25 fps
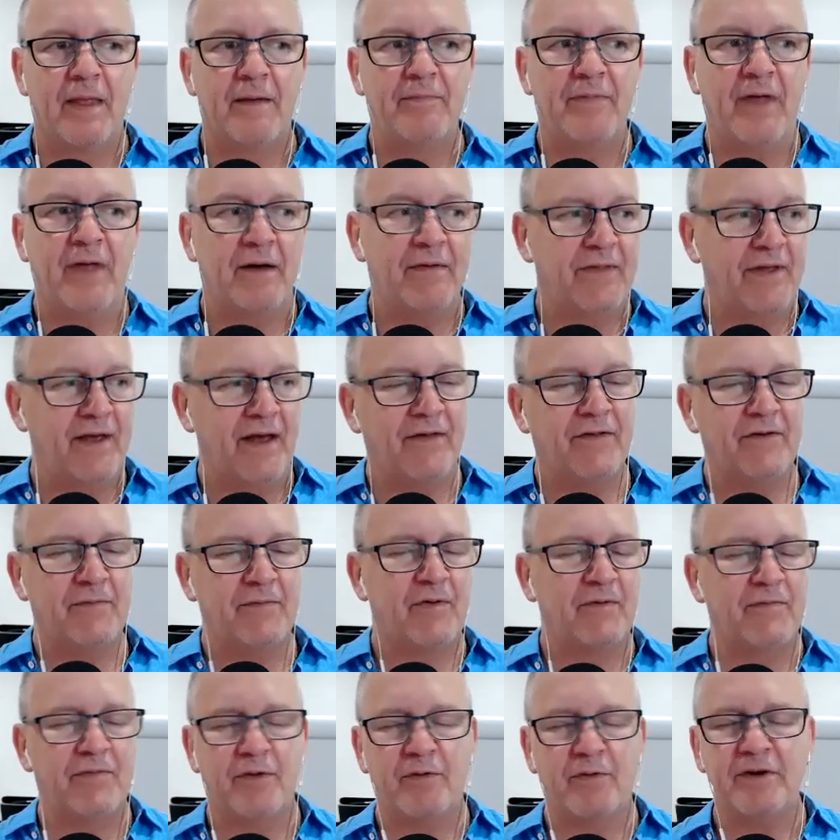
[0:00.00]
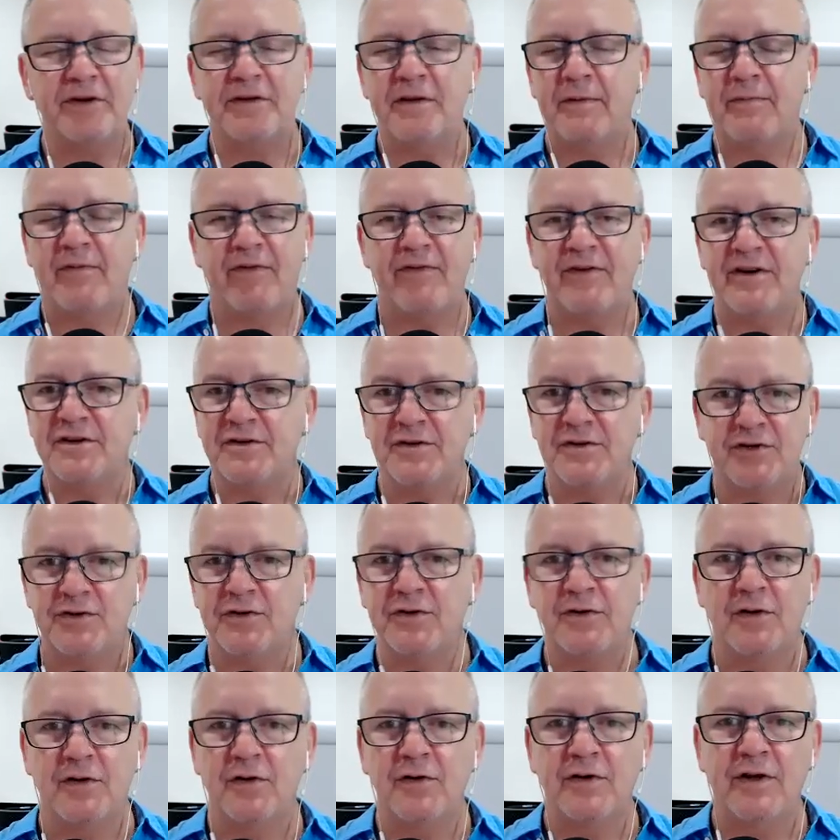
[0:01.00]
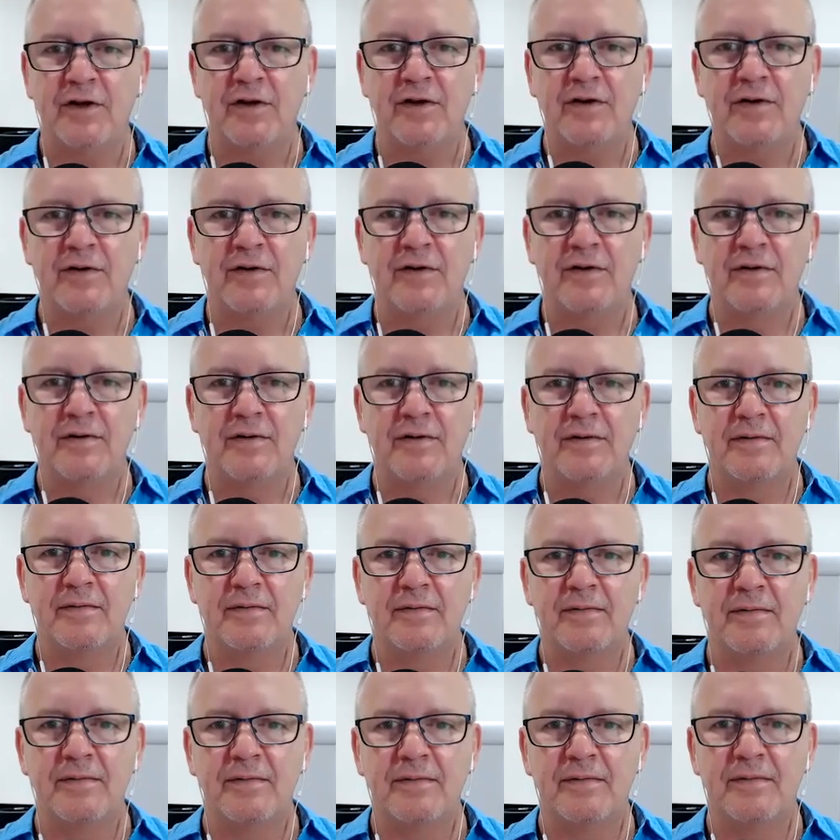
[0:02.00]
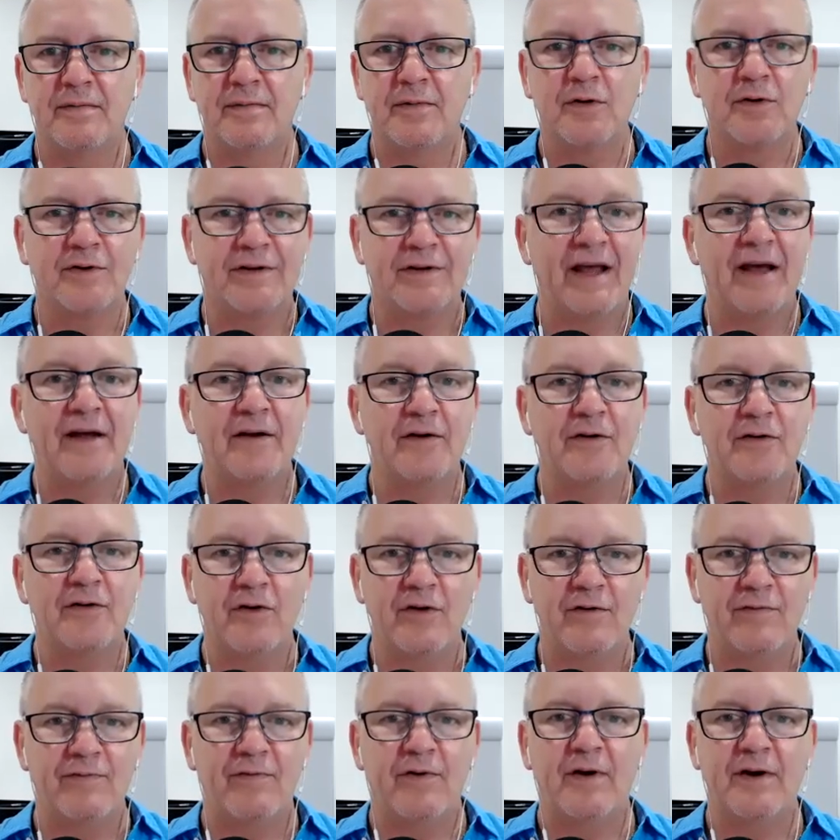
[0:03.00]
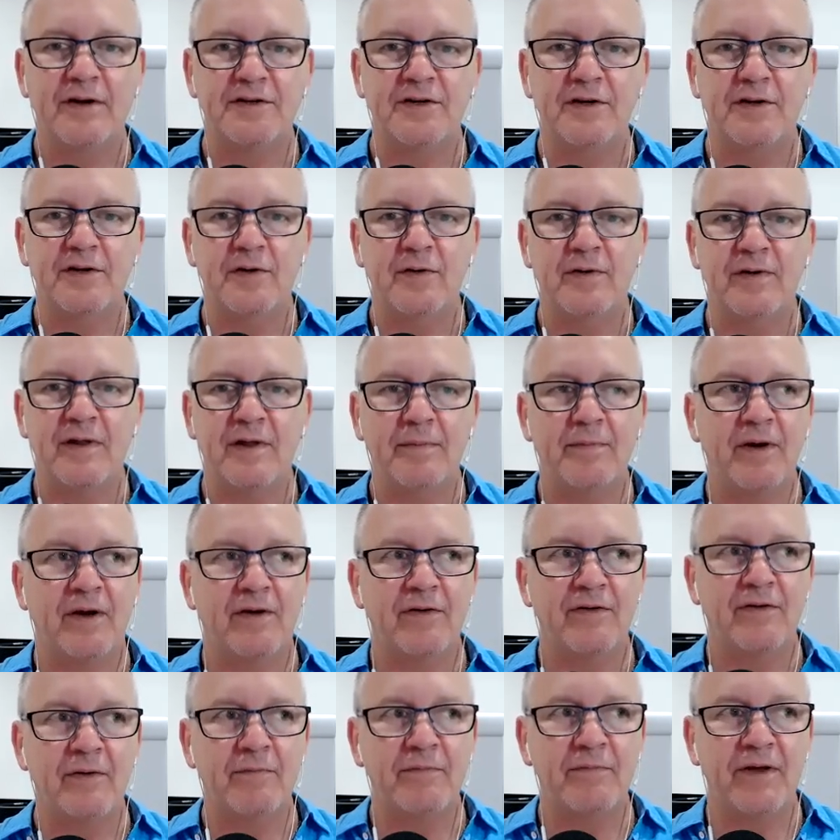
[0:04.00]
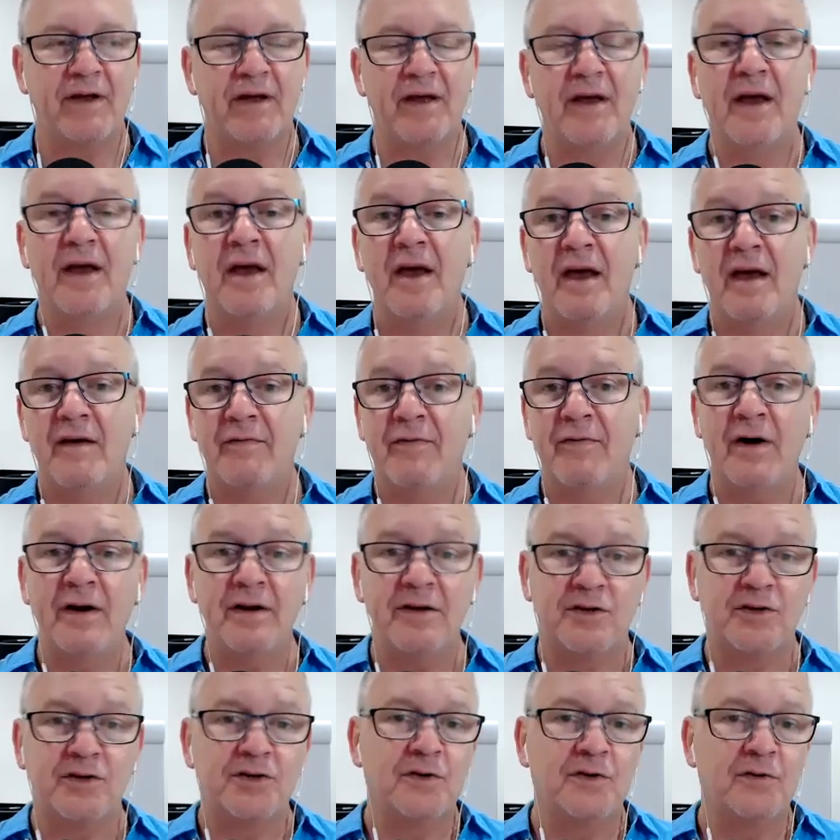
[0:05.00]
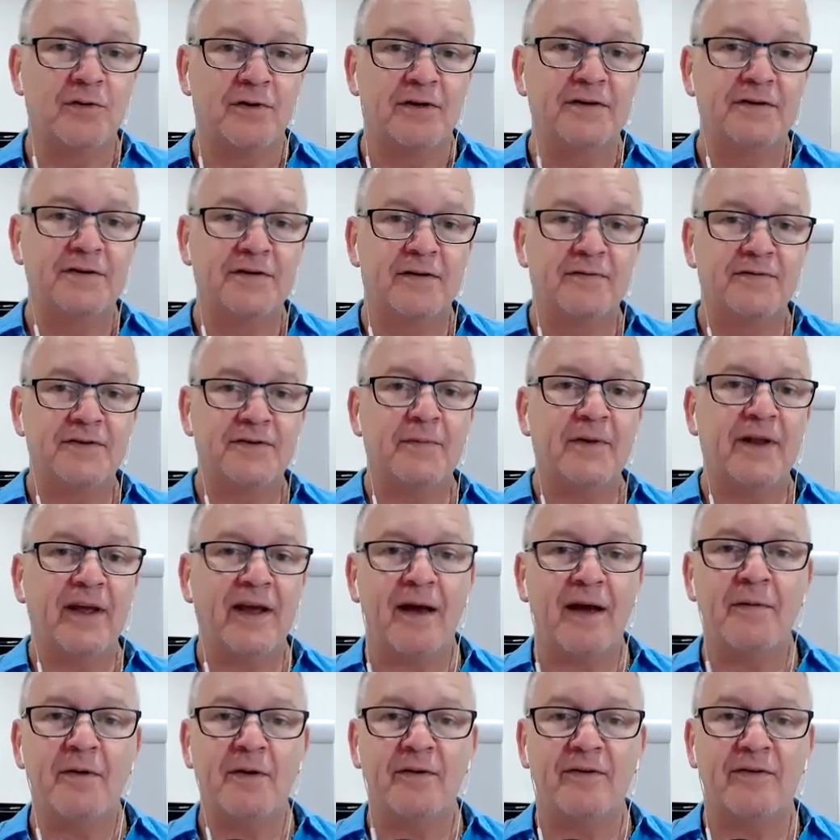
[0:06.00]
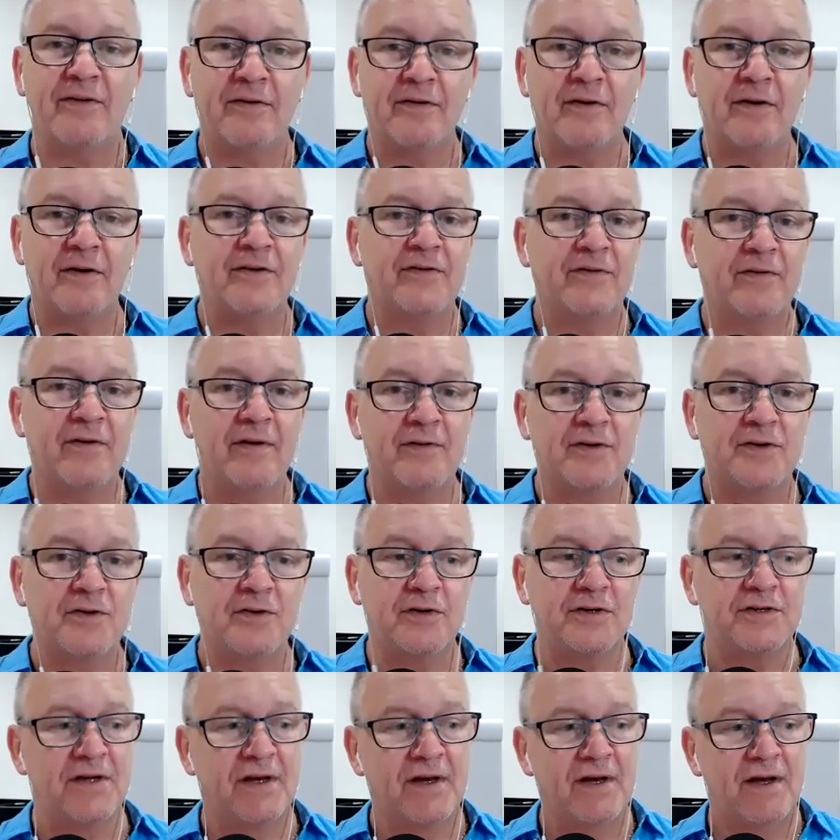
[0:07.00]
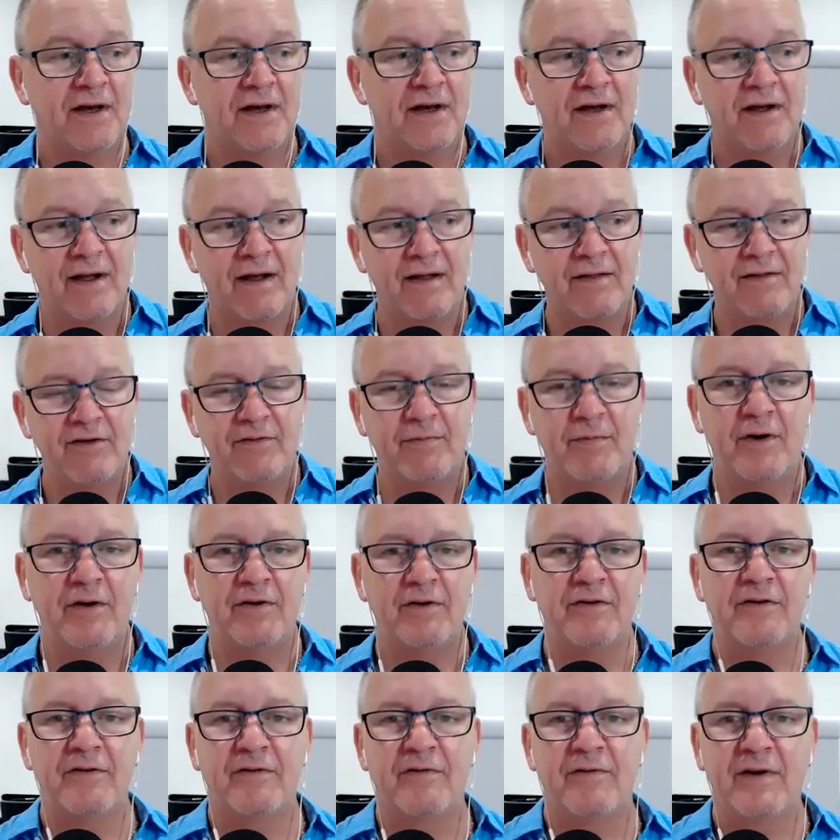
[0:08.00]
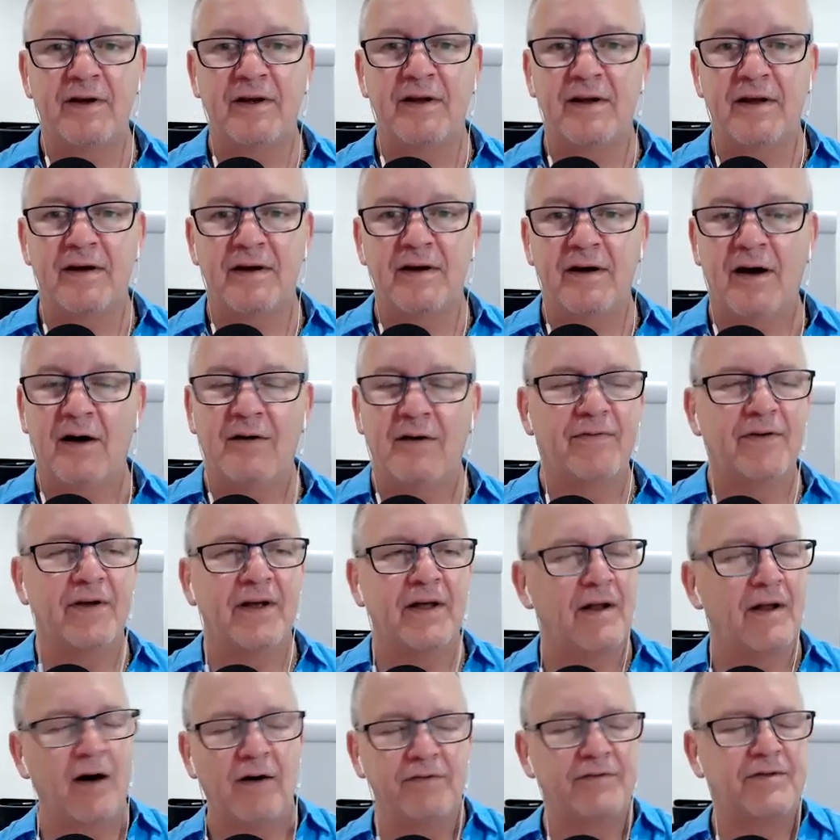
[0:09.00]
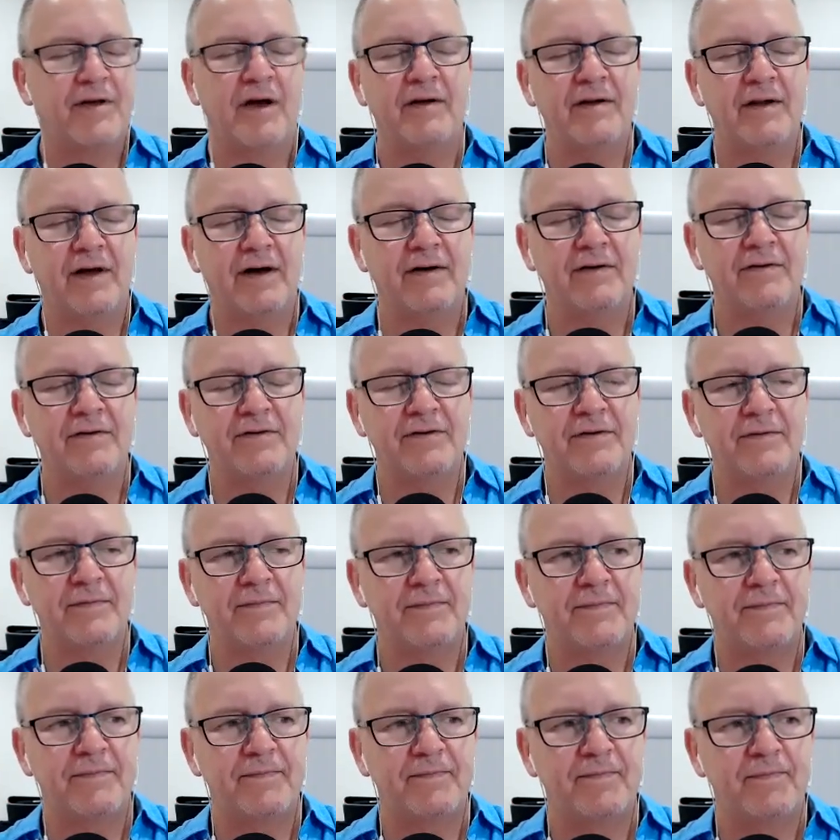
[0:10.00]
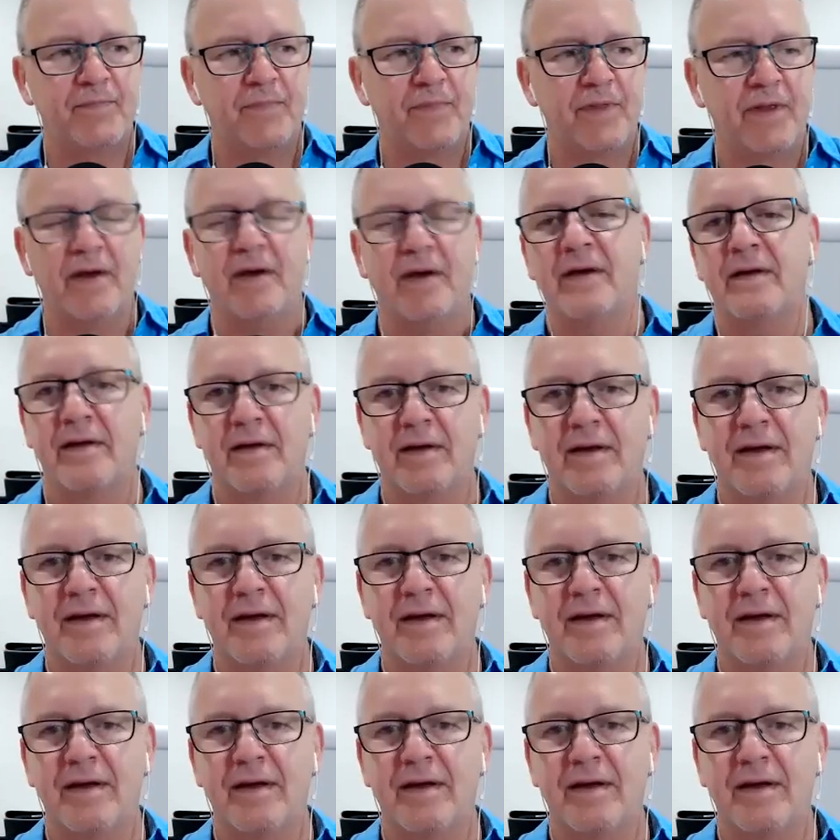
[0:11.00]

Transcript: that the rest of the profession shouldn't look at you, look down on you for actually doing that. Because I'm thinking, if I had a choice, if somebody came out and said, Tyson, you have a choice, cut this person's toenails. Yeah.